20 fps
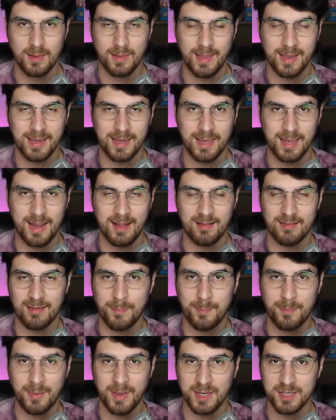Like, it's a
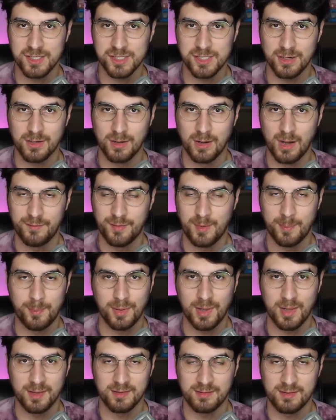picture of a
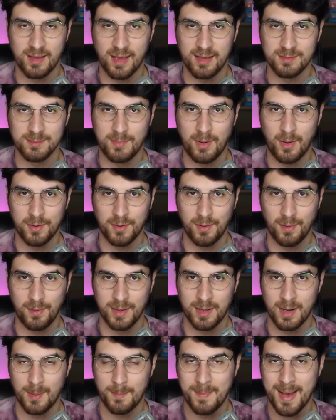plus-size model
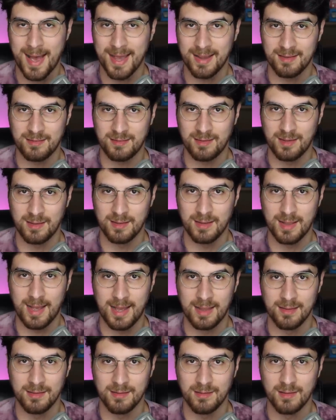in a magazine,
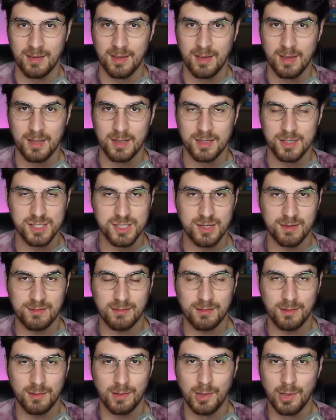and
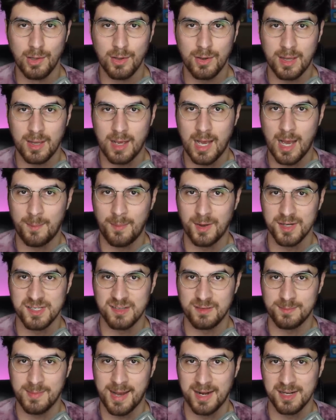just look at how much
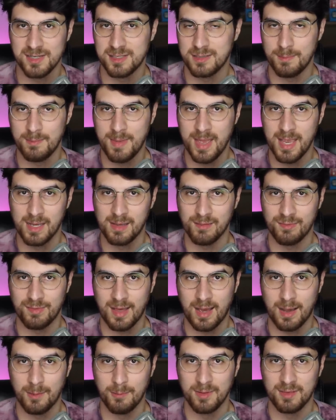he's managed to make of
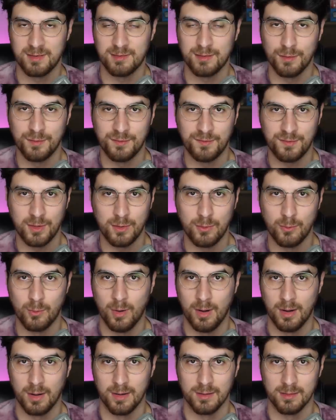that with so few
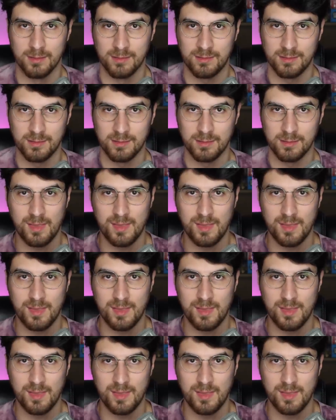words.